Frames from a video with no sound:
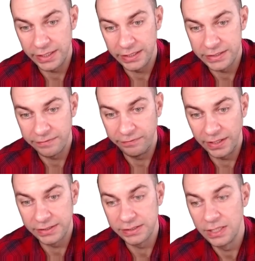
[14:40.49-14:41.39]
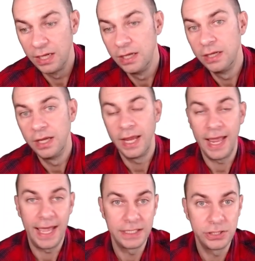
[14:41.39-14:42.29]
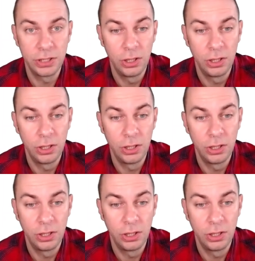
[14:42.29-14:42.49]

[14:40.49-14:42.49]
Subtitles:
is fixed at